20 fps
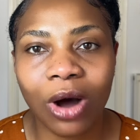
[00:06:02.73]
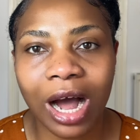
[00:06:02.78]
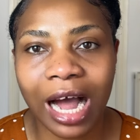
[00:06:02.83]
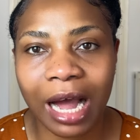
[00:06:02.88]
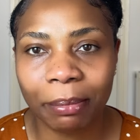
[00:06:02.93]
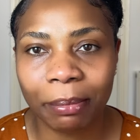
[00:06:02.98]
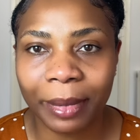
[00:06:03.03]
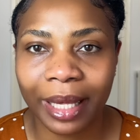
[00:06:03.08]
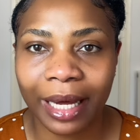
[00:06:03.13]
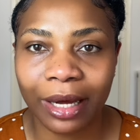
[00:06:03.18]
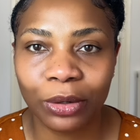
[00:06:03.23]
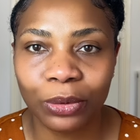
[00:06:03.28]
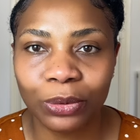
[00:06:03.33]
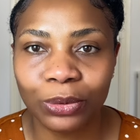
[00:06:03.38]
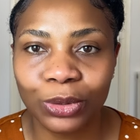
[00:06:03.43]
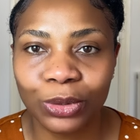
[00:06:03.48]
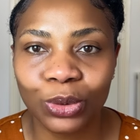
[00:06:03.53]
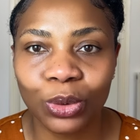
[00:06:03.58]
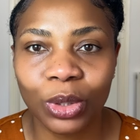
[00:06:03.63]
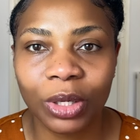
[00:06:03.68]
harm than good,
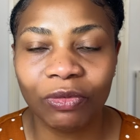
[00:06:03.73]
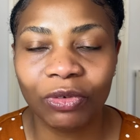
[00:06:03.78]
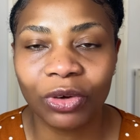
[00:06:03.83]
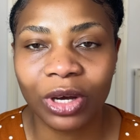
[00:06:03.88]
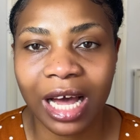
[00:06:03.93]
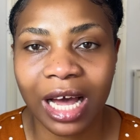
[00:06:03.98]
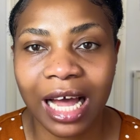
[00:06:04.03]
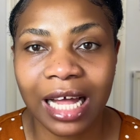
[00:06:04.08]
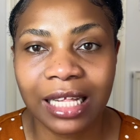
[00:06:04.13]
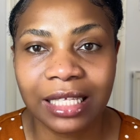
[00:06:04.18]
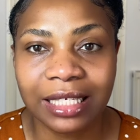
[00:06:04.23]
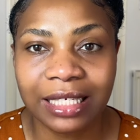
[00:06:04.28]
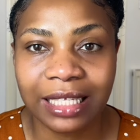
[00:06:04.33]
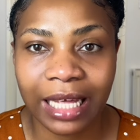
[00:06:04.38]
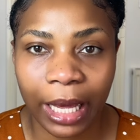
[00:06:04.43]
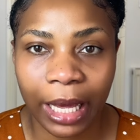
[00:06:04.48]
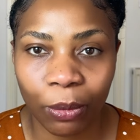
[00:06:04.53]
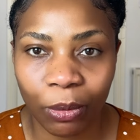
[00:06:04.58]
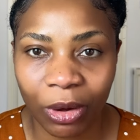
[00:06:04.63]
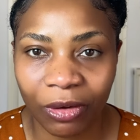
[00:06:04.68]
so if you can,
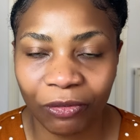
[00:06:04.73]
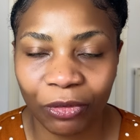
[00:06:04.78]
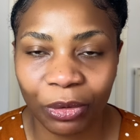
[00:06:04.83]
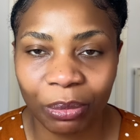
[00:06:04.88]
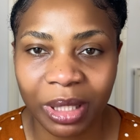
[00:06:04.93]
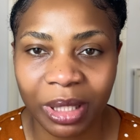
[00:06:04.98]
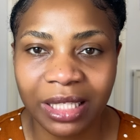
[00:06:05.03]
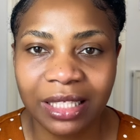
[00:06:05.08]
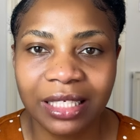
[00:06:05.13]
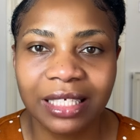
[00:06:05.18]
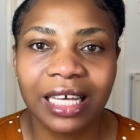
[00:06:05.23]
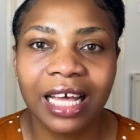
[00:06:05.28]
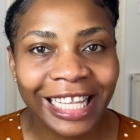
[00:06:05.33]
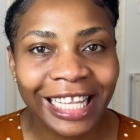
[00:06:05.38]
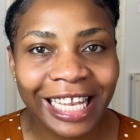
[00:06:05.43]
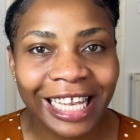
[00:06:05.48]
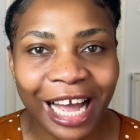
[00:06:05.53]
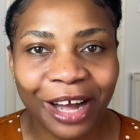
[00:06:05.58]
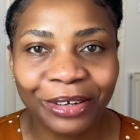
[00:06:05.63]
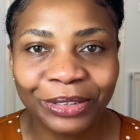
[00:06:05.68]
stay away from it.
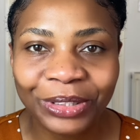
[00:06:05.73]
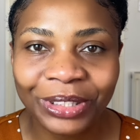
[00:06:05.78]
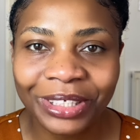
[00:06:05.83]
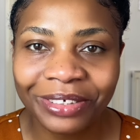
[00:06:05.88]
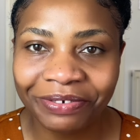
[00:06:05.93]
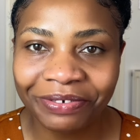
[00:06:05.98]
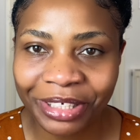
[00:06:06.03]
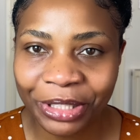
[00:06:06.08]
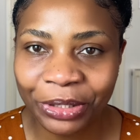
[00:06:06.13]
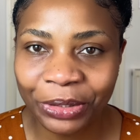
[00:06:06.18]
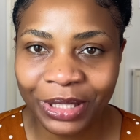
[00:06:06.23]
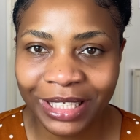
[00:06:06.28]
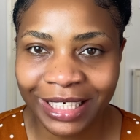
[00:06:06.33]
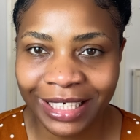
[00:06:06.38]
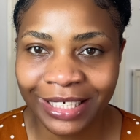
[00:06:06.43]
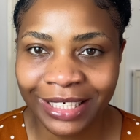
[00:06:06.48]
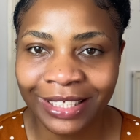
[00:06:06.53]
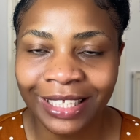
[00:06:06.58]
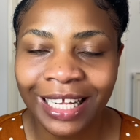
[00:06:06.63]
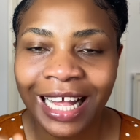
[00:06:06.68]
Now to the real
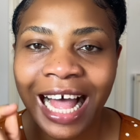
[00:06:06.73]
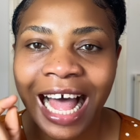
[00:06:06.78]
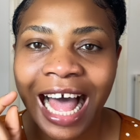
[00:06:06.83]
deal.